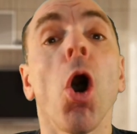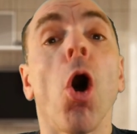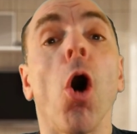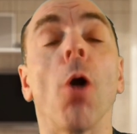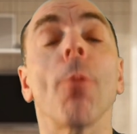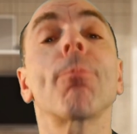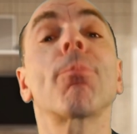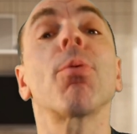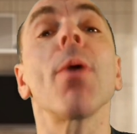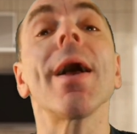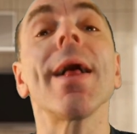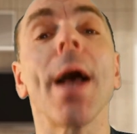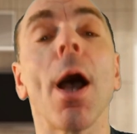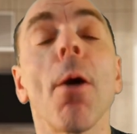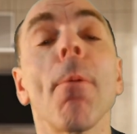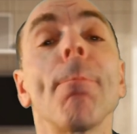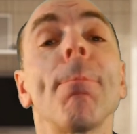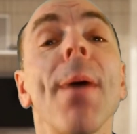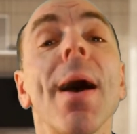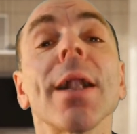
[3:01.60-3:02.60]
a, a
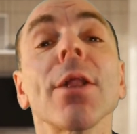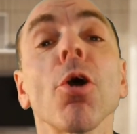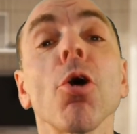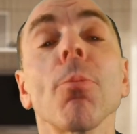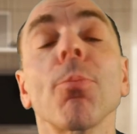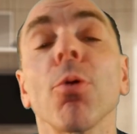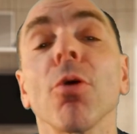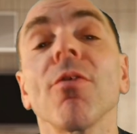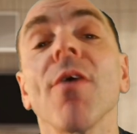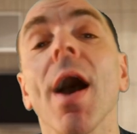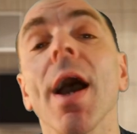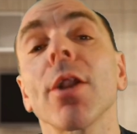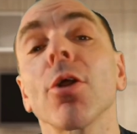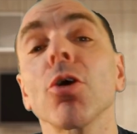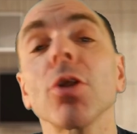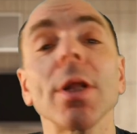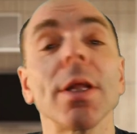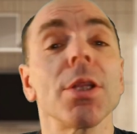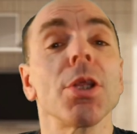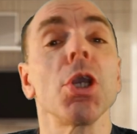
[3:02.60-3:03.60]
better provider
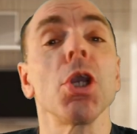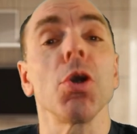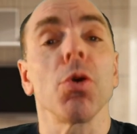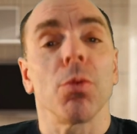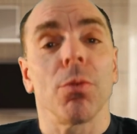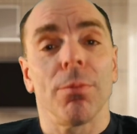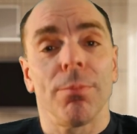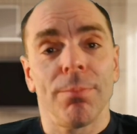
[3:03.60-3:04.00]
than you.